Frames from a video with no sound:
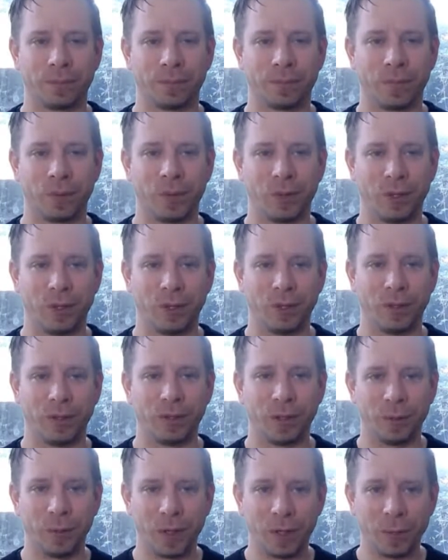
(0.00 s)
Good.
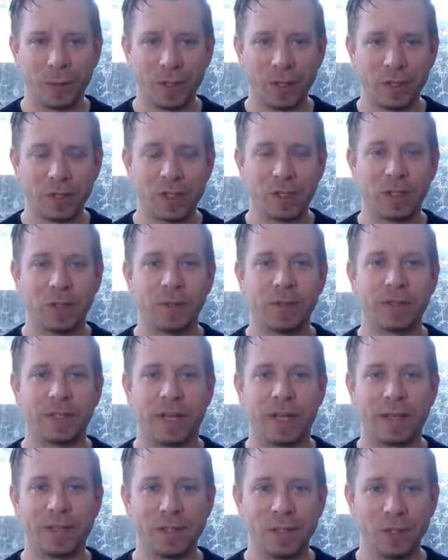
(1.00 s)
So what I want you to do is
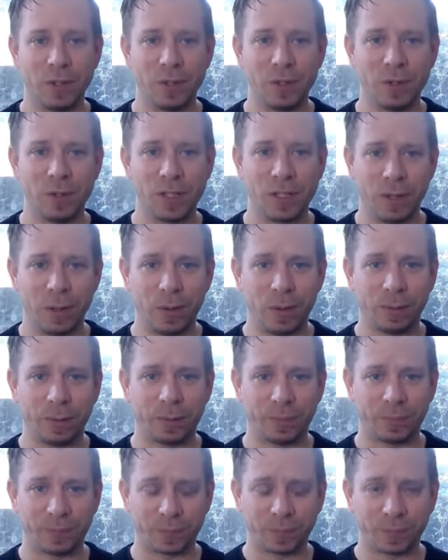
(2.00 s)
as you tilt
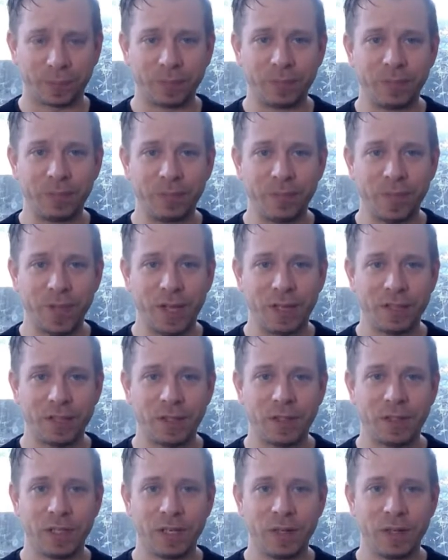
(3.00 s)

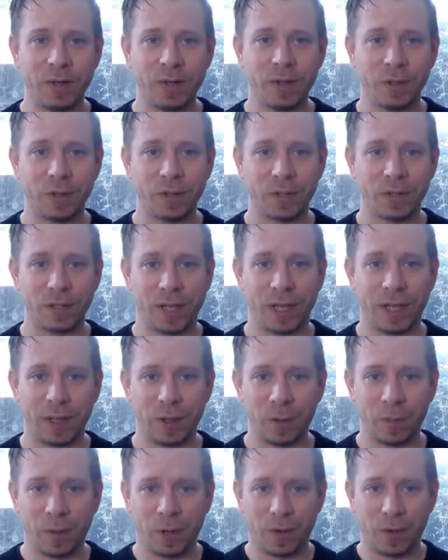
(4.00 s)
your
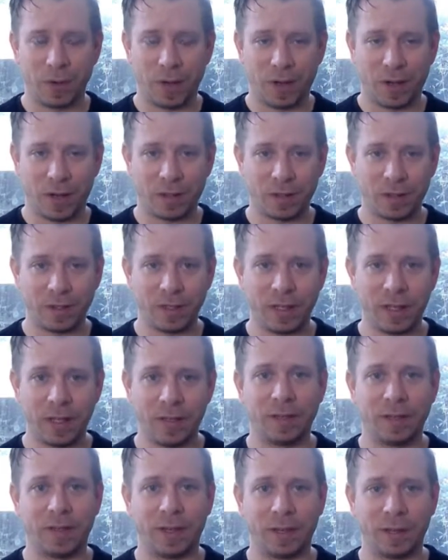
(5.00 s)
tailbone
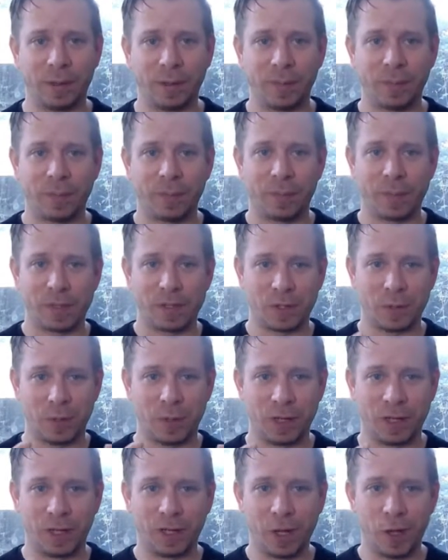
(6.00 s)
underneath now, so we're
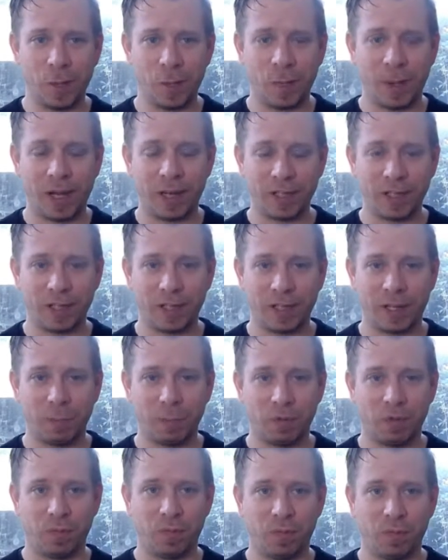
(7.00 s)
going to go back to that
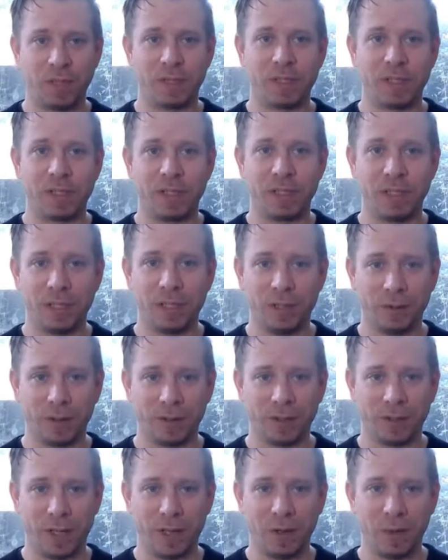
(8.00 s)
movement, tilt
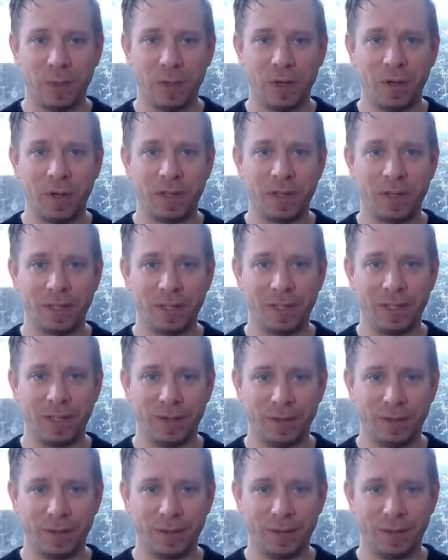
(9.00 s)
the tailbone
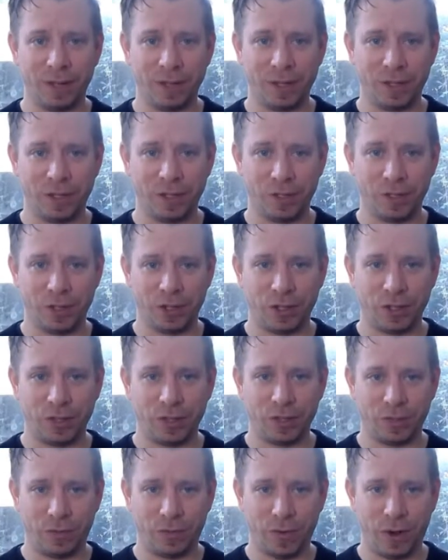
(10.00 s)
underneath,
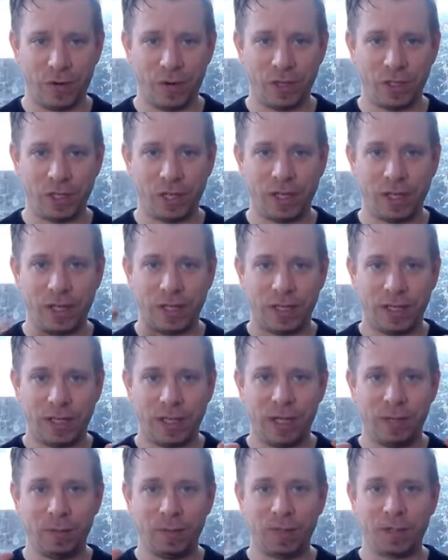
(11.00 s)
just very gently
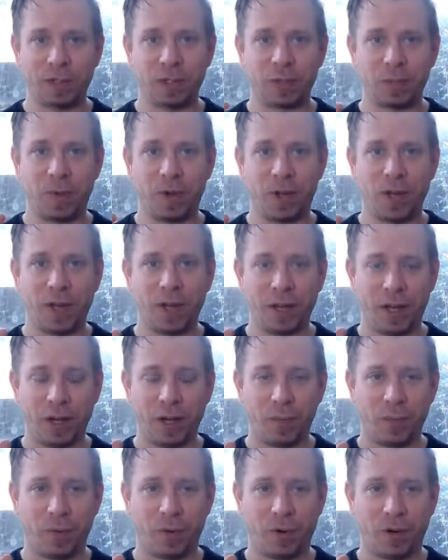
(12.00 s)
keep the spine
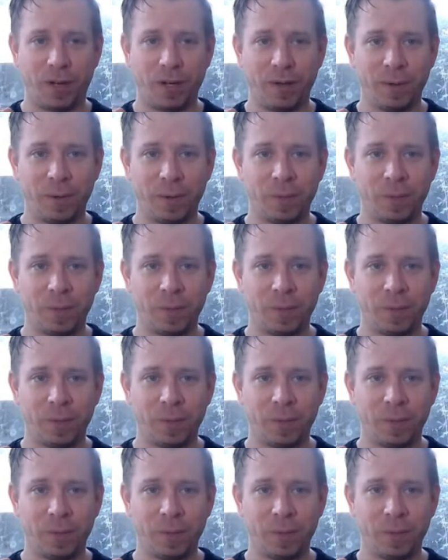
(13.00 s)
upright,